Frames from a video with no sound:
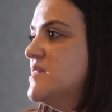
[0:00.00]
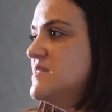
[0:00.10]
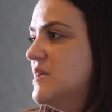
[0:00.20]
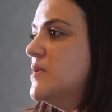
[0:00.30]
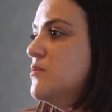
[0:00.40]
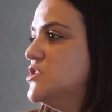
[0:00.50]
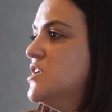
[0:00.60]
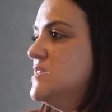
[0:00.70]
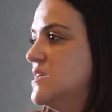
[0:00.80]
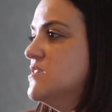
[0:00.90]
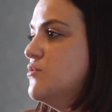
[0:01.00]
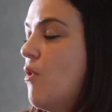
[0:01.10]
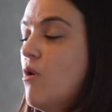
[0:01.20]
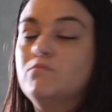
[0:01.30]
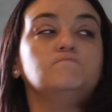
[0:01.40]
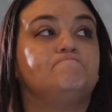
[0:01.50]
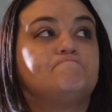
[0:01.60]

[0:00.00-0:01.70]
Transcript: that something was just entered wrong.